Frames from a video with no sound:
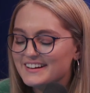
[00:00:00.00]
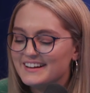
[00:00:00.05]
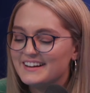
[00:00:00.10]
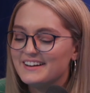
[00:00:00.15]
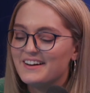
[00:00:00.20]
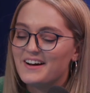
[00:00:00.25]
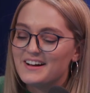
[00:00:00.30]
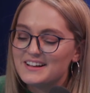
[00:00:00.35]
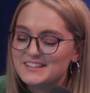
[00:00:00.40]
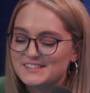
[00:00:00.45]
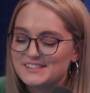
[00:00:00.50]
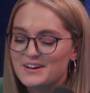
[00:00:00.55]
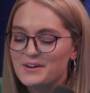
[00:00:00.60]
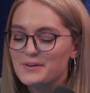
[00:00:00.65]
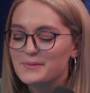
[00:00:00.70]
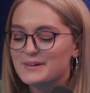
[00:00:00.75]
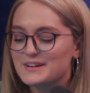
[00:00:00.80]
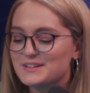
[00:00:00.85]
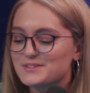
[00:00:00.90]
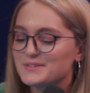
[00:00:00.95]
It
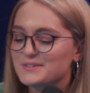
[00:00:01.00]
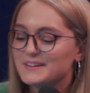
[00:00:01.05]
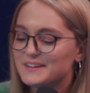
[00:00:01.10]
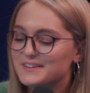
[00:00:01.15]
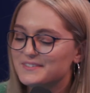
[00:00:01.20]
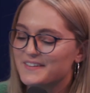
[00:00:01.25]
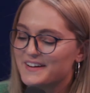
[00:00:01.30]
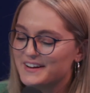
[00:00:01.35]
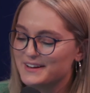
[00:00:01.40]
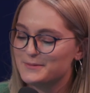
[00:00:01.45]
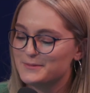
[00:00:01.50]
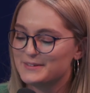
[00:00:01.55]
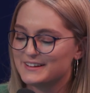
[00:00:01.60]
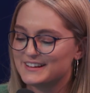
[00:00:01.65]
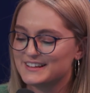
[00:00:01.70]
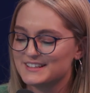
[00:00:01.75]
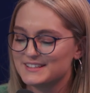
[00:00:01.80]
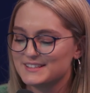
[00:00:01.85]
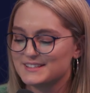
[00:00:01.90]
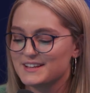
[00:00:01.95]
also was really funny
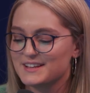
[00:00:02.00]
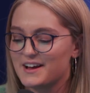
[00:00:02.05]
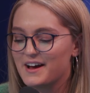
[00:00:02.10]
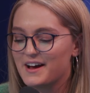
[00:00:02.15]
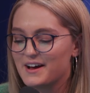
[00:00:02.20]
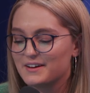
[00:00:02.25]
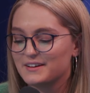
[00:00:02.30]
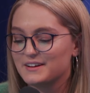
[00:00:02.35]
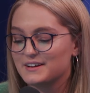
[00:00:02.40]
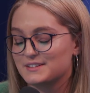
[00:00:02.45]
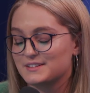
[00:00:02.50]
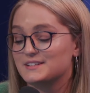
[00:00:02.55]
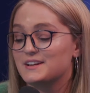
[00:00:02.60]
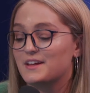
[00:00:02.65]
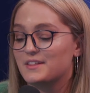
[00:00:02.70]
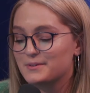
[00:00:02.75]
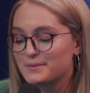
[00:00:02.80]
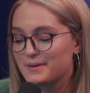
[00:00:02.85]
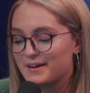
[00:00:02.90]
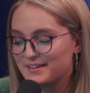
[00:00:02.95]
because here's
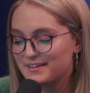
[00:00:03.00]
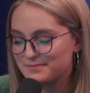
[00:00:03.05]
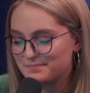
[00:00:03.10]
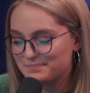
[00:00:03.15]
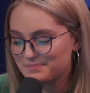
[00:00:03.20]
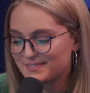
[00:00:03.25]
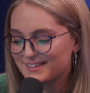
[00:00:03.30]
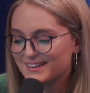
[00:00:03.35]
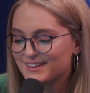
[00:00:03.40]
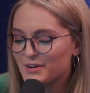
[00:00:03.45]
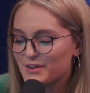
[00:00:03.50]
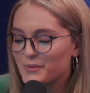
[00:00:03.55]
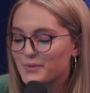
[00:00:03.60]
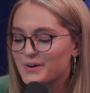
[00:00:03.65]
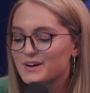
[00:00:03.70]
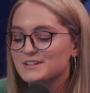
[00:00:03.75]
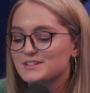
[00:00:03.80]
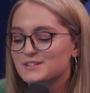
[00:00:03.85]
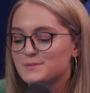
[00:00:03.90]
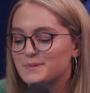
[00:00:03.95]
another one.
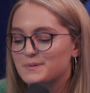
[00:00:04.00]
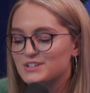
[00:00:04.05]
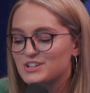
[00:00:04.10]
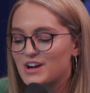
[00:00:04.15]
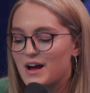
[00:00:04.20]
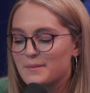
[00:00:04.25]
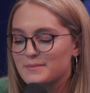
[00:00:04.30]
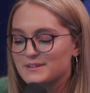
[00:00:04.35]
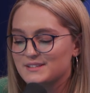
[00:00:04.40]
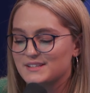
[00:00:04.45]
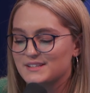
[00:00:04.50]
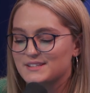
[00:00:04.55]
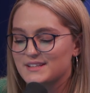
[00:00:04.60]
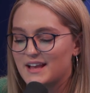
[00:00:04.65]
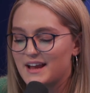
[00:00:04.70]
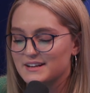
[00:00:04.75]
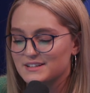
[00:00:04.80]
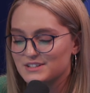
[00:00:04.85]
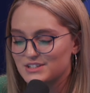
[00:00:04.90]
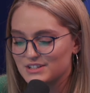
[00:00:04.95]
Worst pajamas
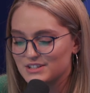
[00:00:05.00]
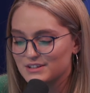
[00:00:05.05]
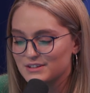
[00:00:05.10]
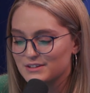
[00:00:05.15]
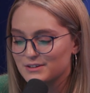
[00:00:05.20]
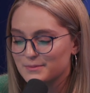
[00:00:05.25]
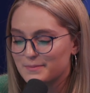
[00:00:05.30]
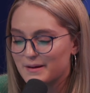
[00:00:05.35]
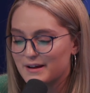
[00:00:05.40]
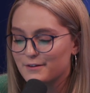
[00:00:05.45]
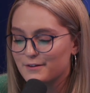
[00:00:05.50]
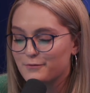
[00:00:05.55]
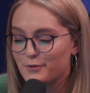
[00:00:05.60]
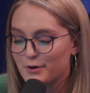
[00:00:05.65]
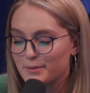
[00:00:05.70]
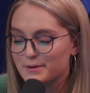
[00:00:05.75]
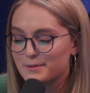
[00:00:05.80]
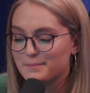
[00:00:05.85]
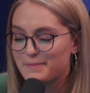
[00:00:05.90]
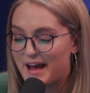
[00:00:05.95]
assigned to you by a
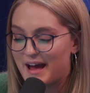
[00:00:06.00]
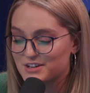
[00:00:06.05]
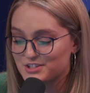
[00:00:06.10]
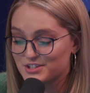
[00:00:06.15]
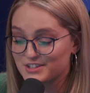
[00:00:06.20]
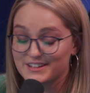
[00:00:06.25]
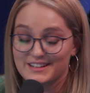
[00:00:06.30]
former Bachelor